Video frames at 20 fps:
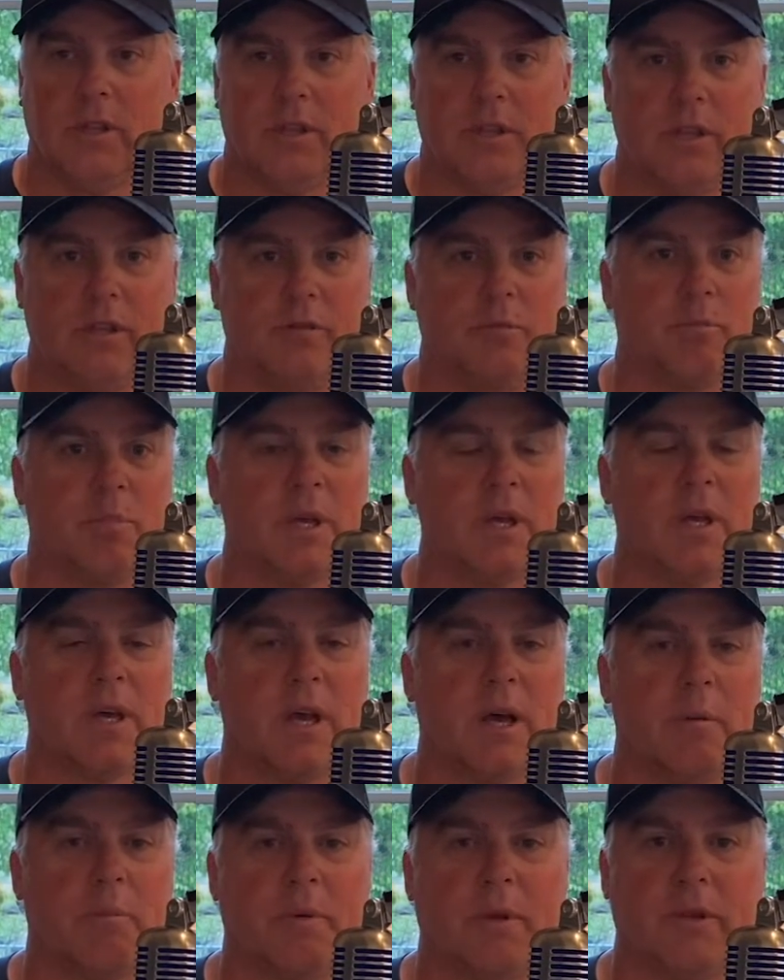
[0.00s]
These big
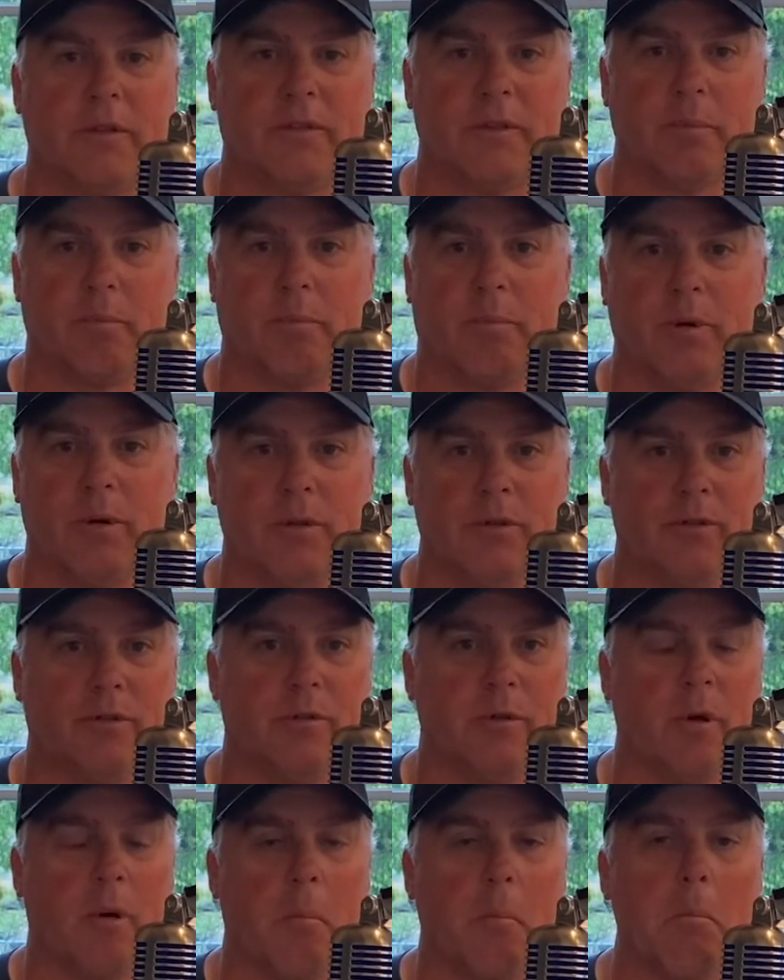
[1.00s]
companies that
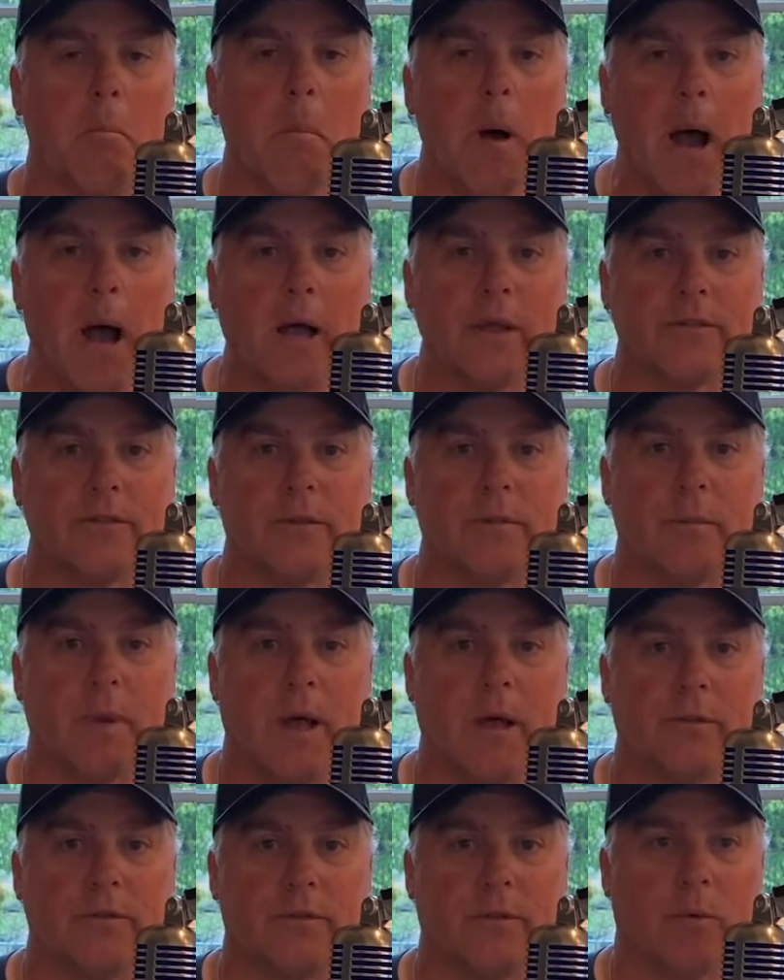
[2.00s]
produce mass
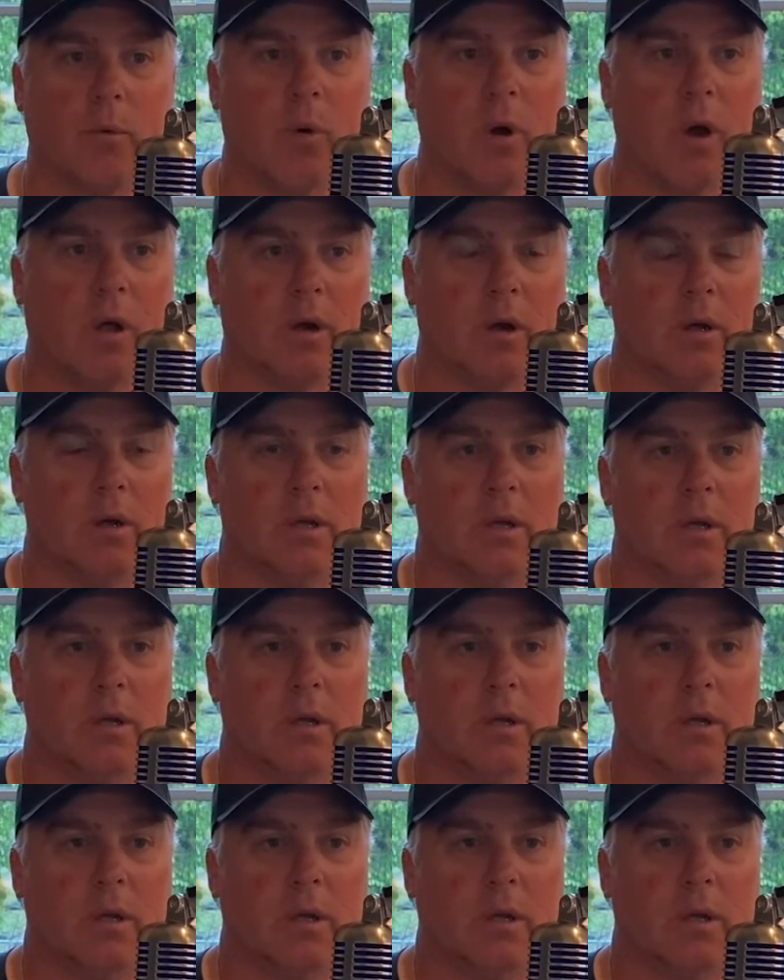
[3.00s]
amounts of water.